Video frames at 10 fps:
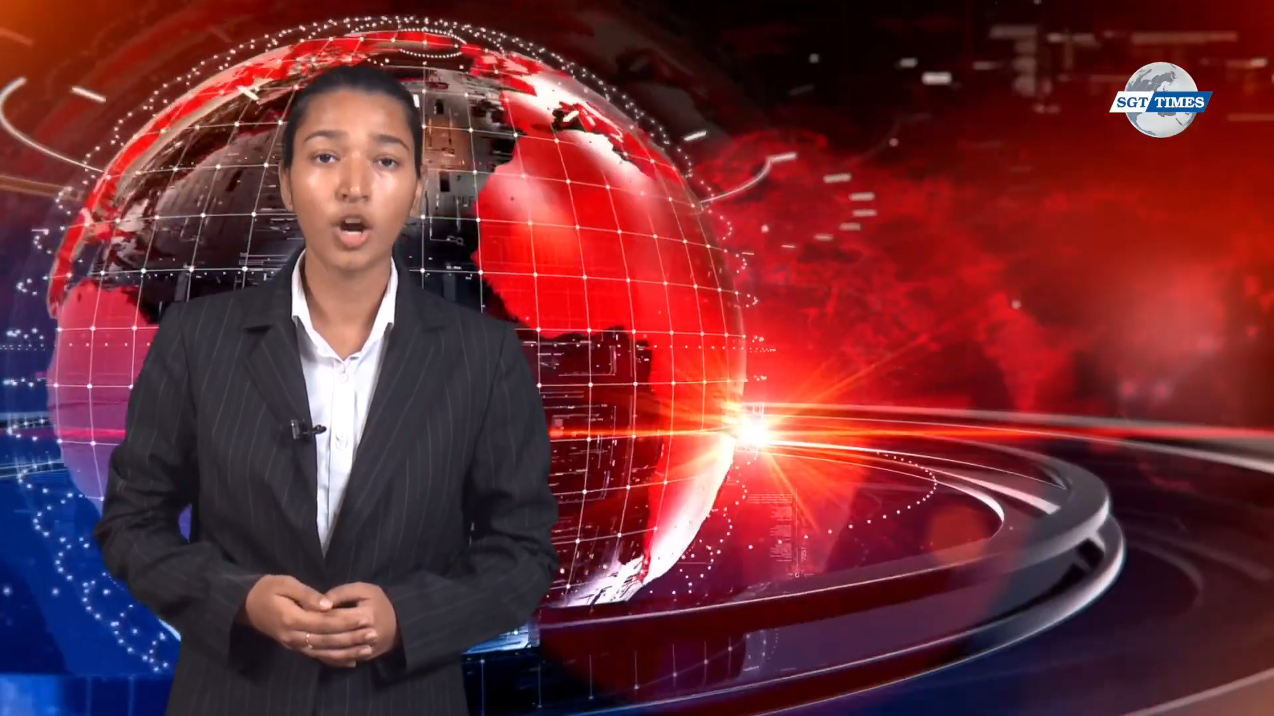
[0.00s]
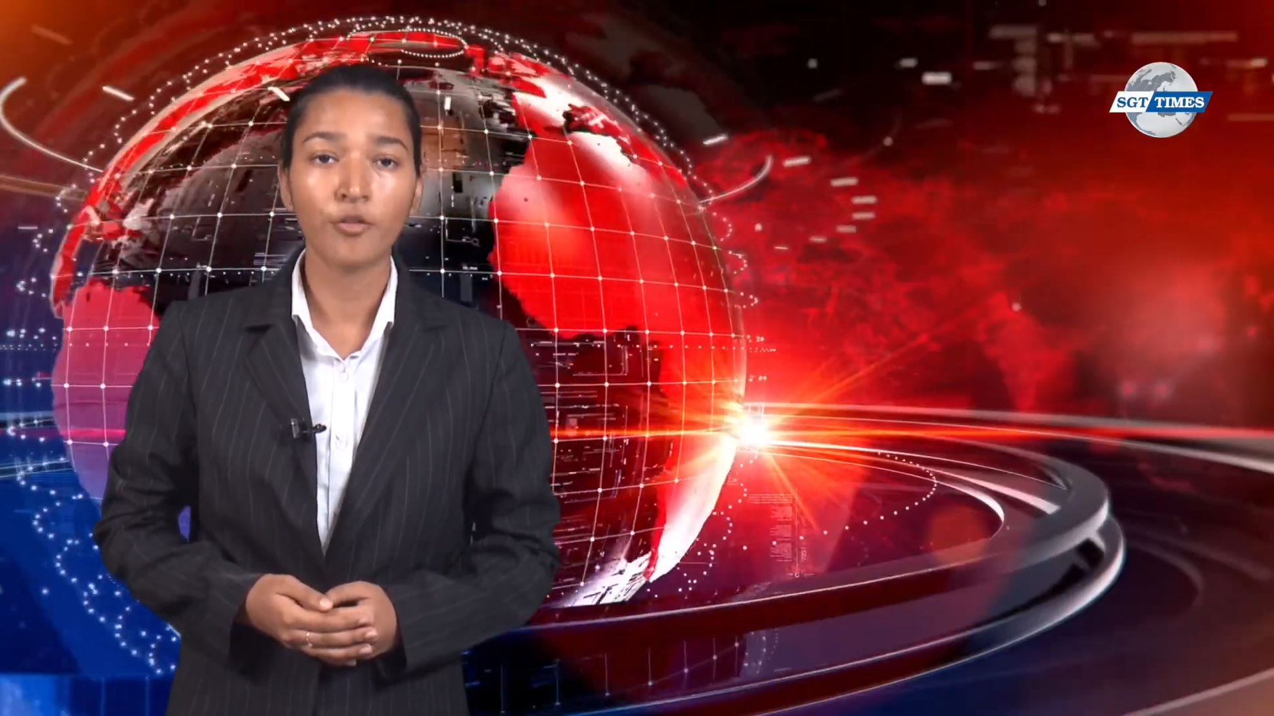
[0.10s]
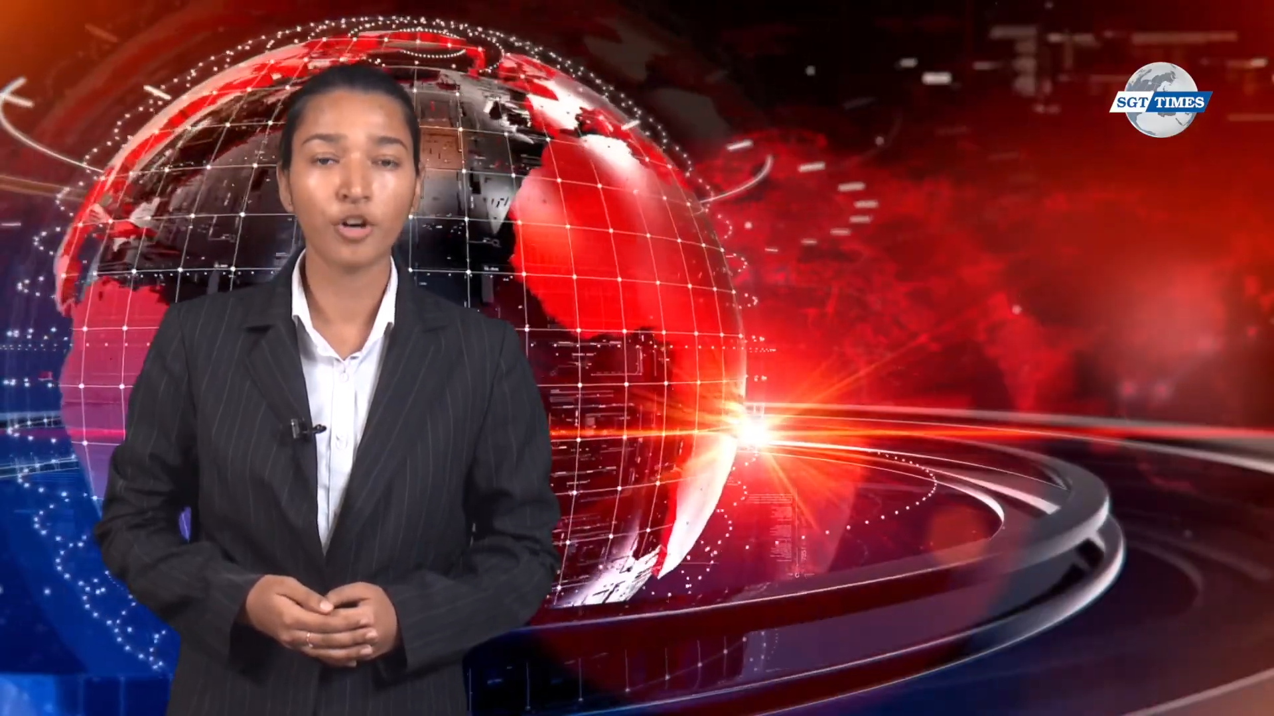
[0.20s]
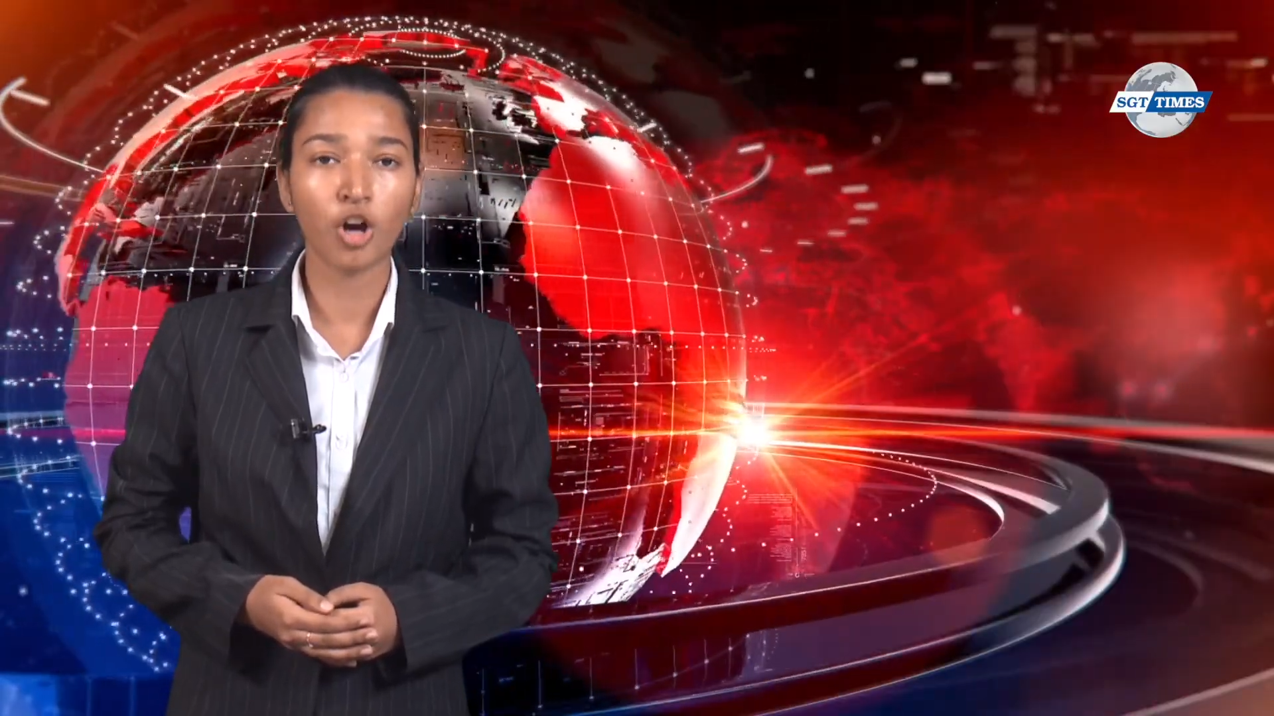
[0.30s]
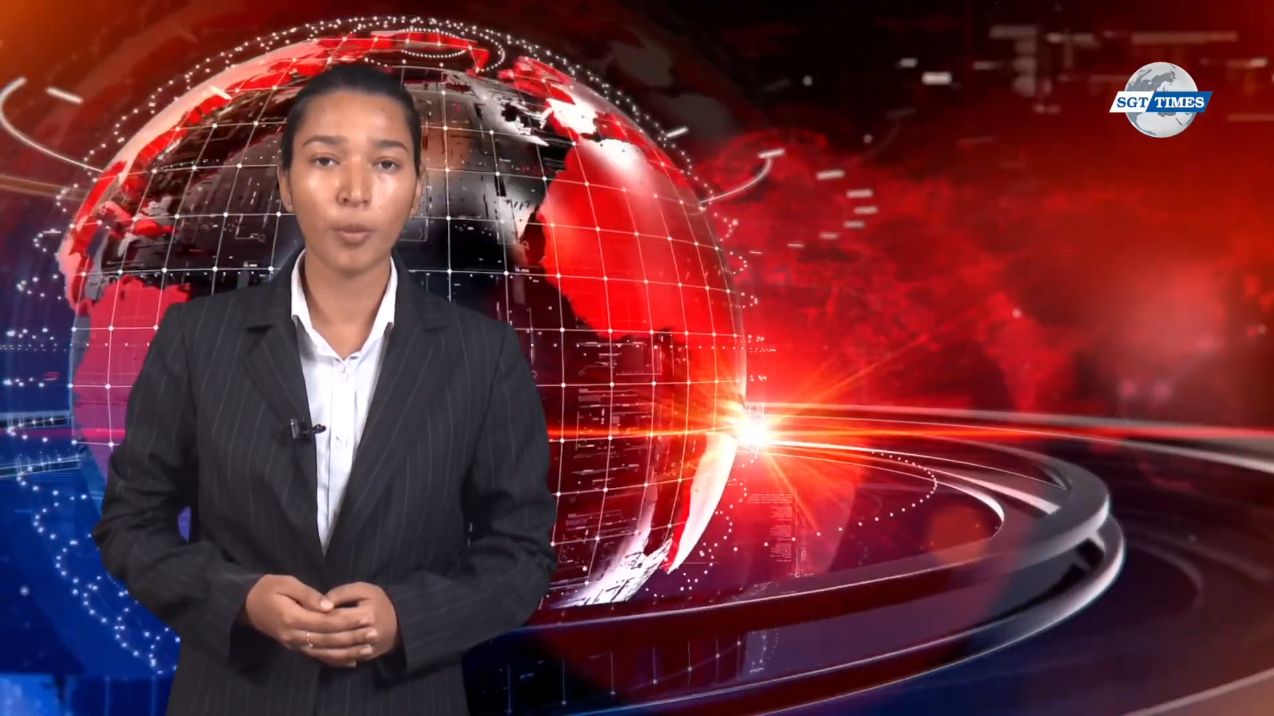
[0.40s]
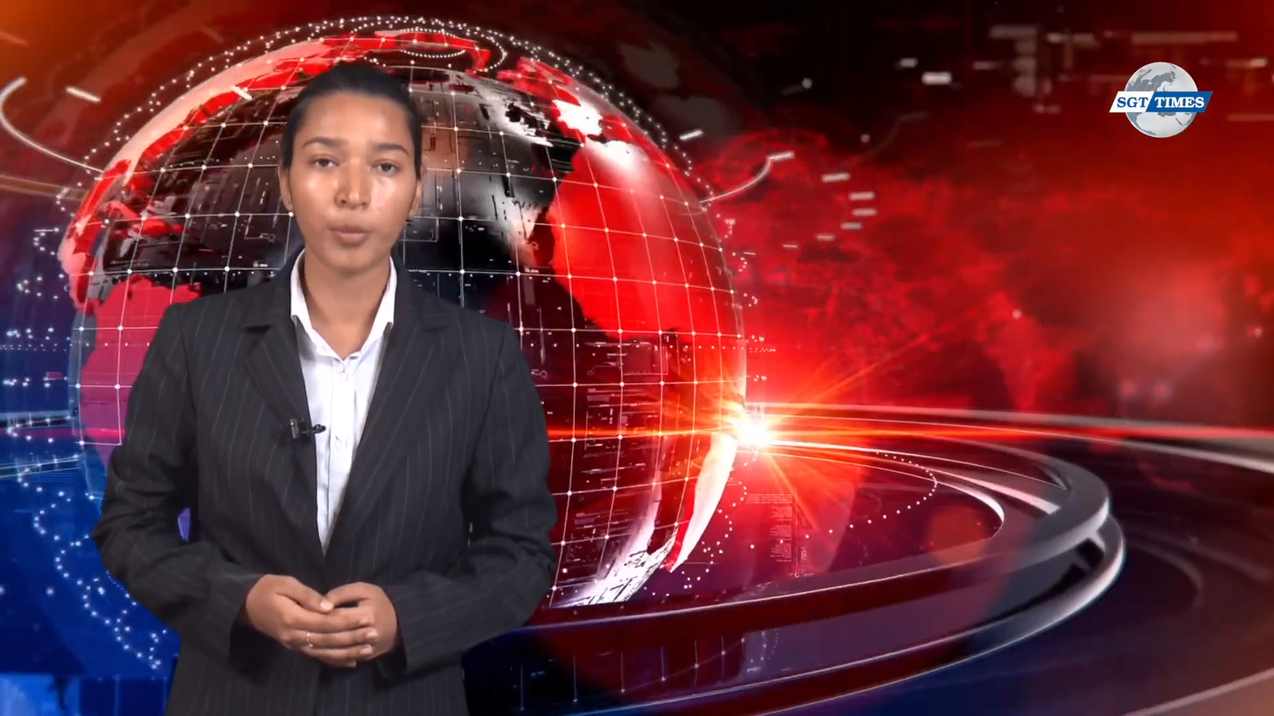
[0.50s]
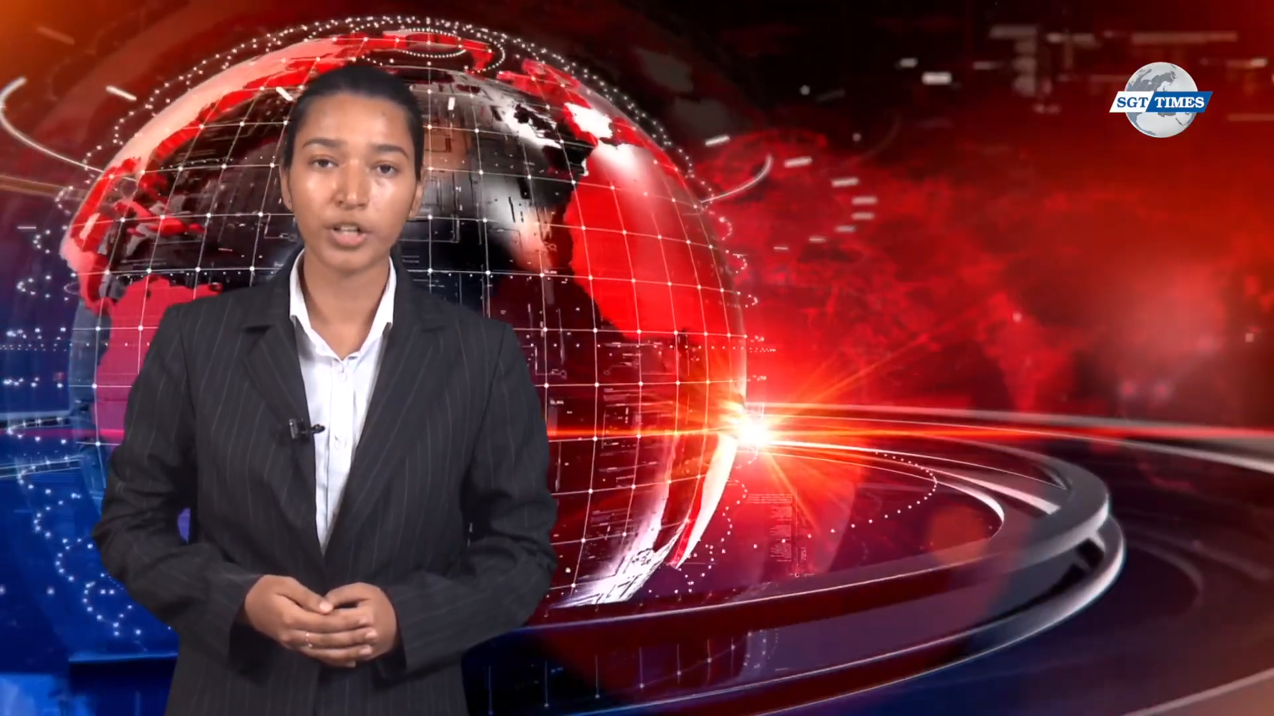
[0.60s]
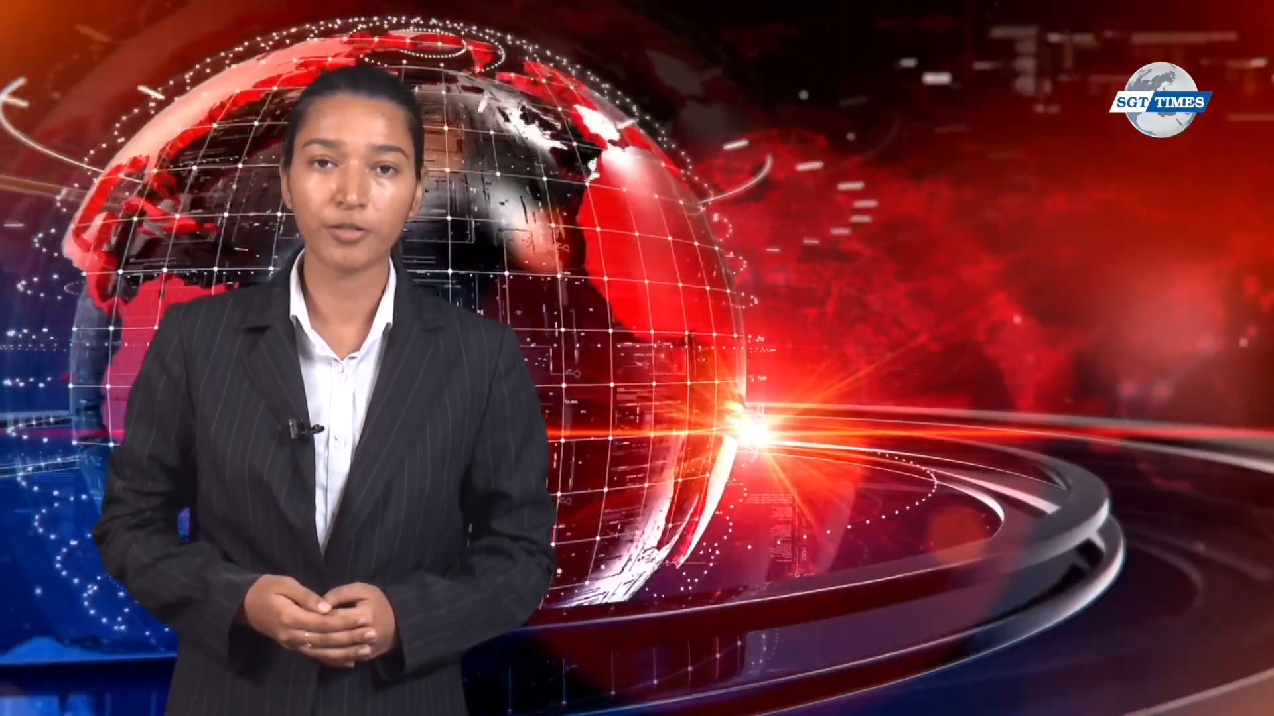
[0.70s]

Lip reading: for Corporate